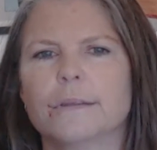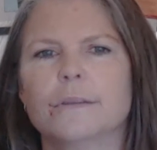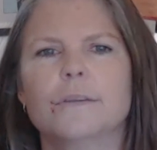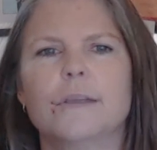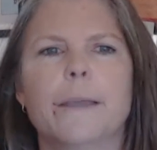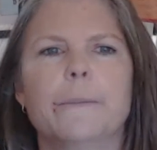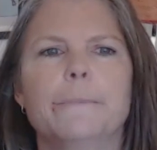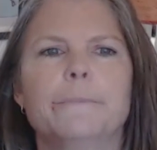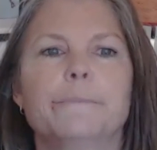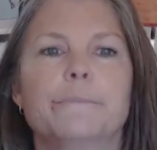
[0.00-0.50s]

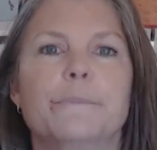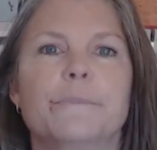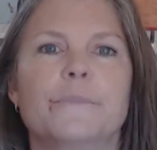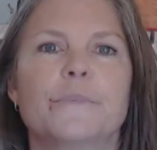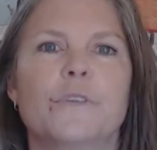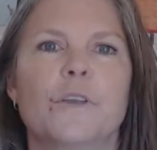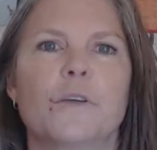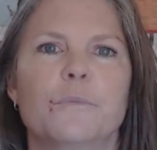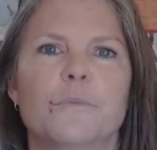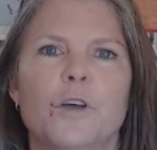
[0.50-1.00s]
Okay,
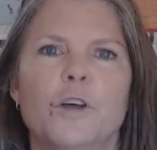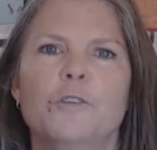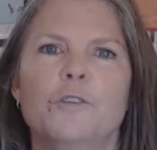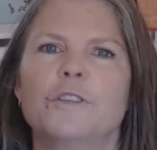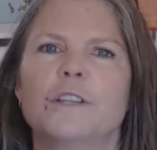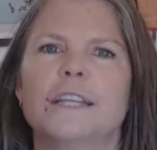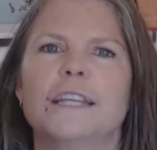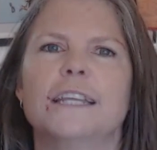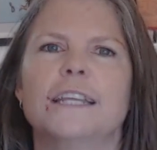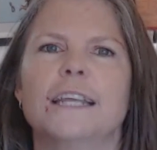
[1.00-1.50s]
so
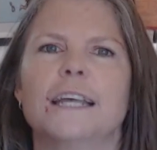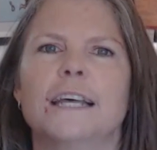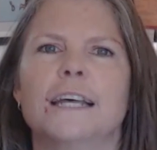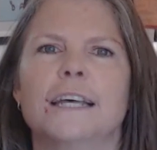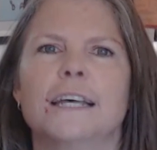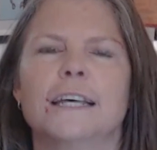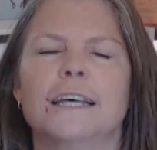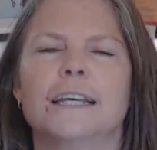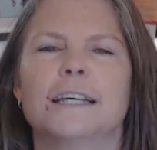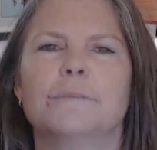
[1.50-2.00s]
hopefully
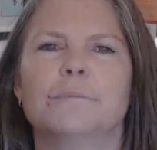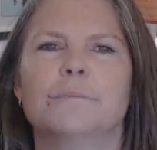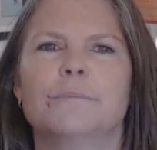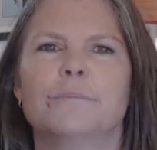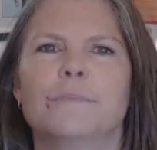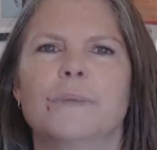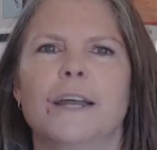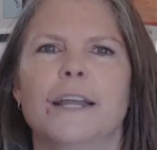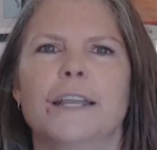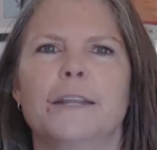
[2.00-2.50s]

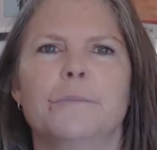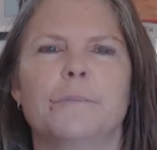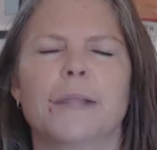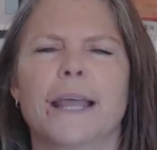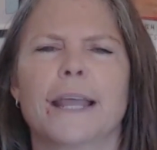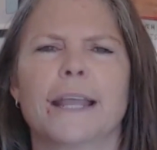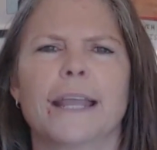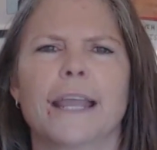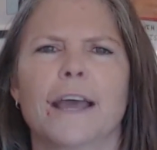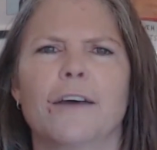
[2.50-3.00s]
um, I didn't
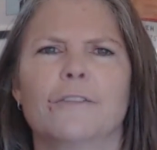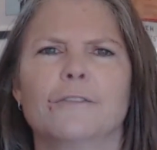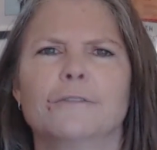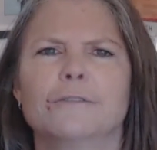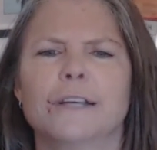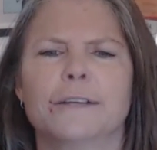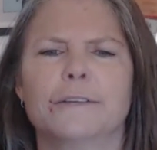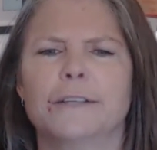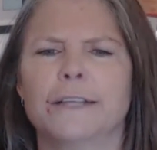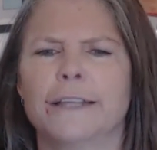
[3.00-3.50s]
black out
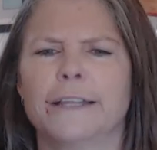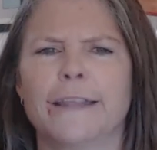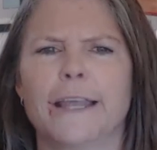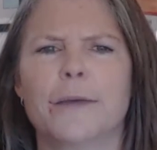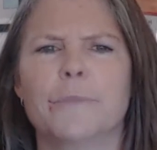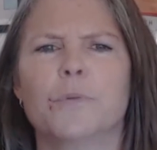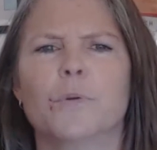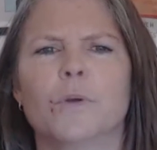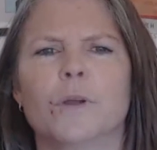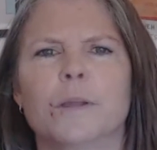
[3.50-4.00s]
uh, at
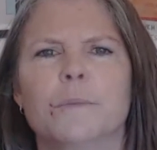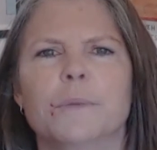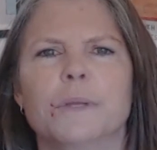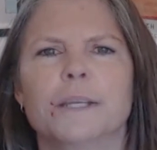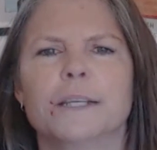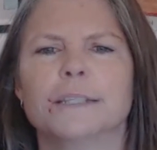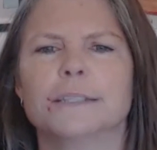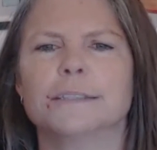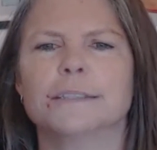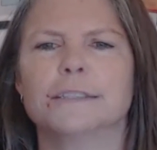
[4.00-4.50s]
that point
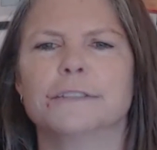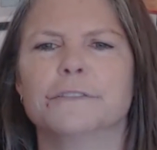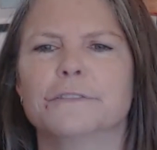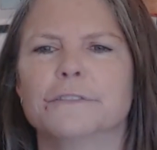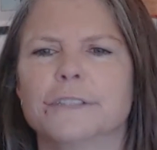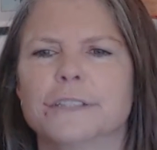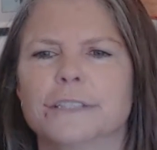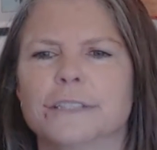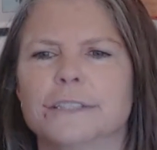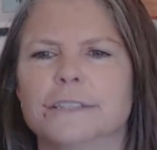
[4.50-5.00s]
because
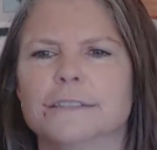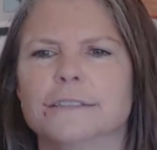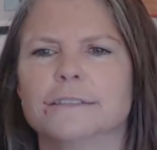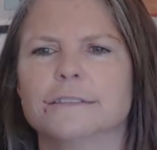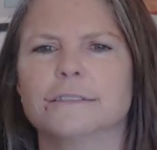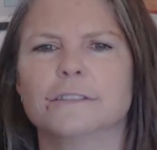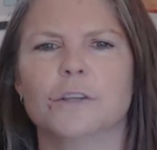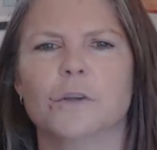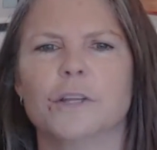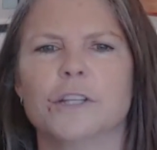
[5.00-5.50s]
of the
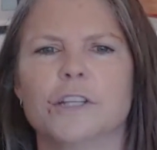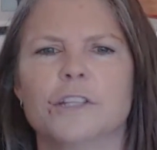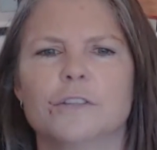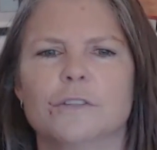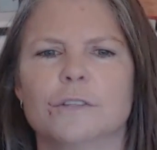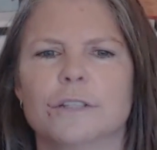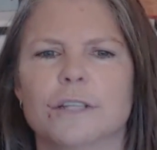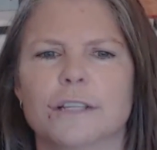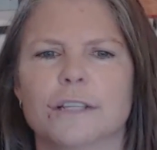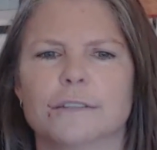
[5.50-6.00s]
going
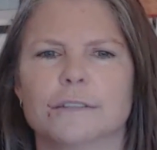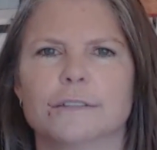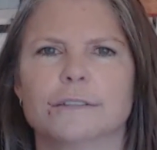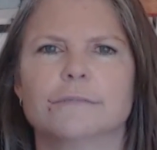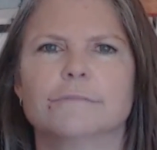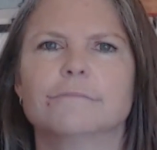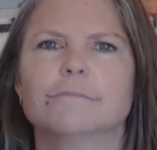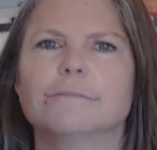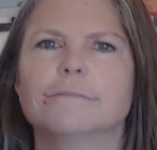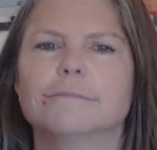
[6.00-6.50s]
to
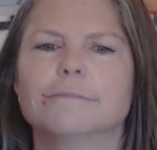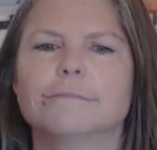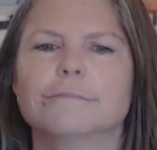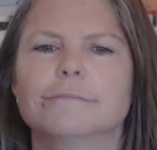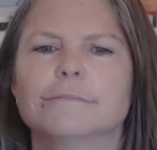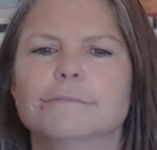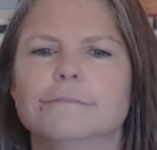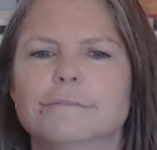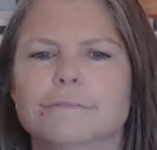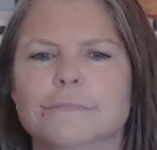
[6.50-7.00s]
another
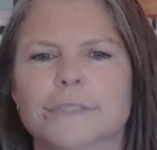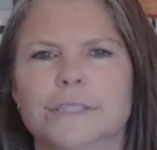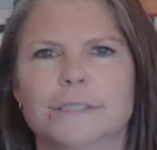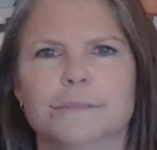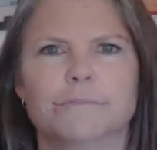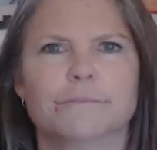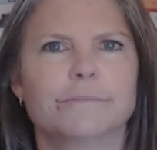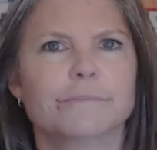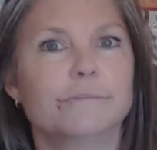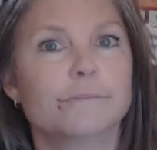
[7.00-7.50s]

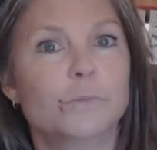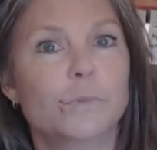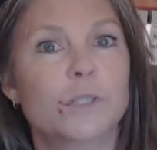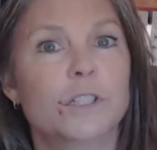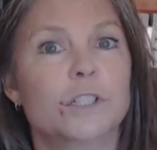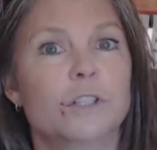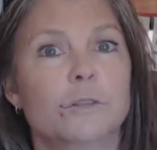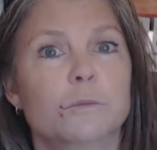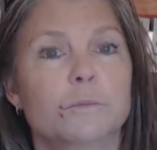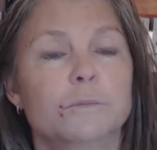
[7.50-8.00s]
um,
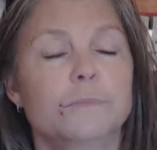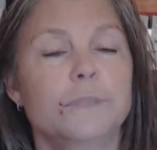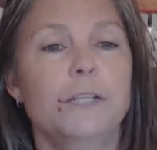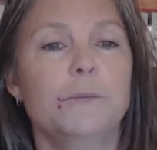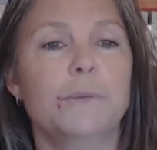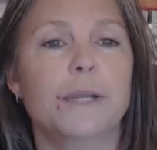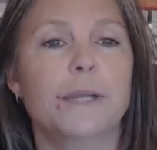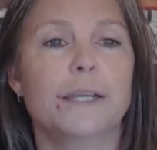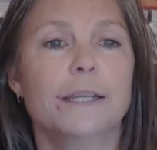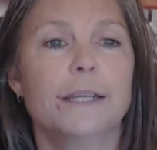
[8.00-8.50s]
window.
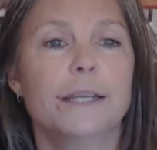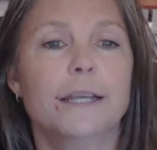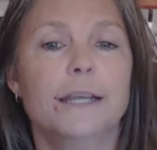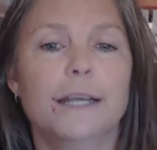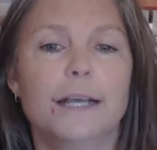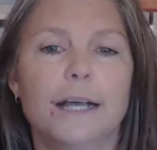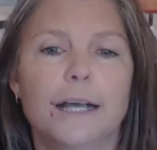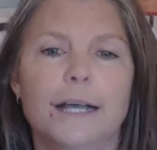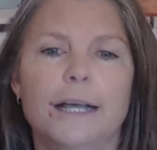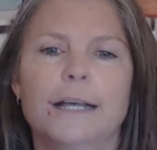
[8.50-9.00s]
Anyway,
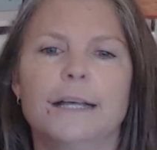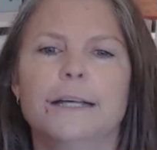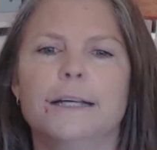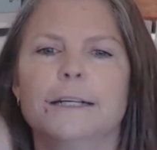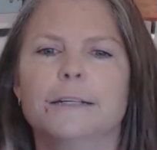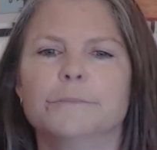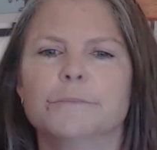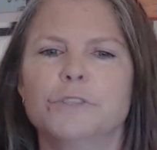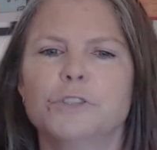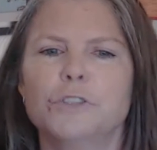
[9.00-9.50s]

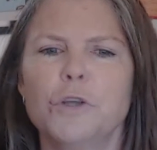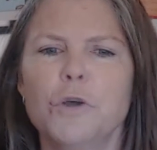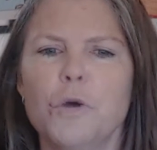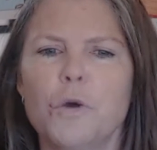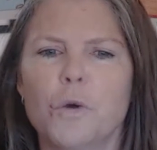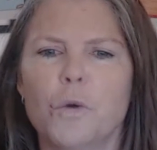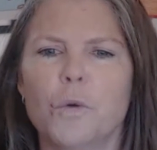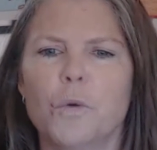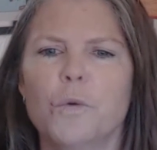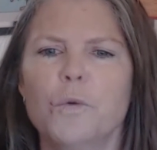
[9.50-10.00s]
um,
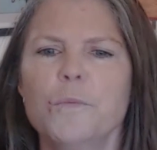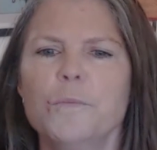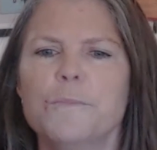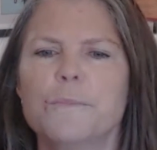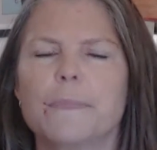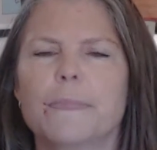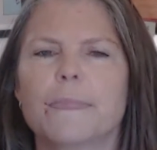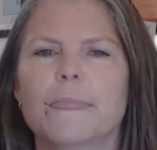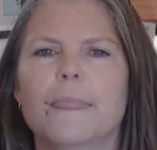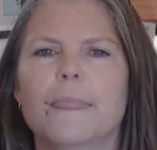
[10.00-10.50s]
so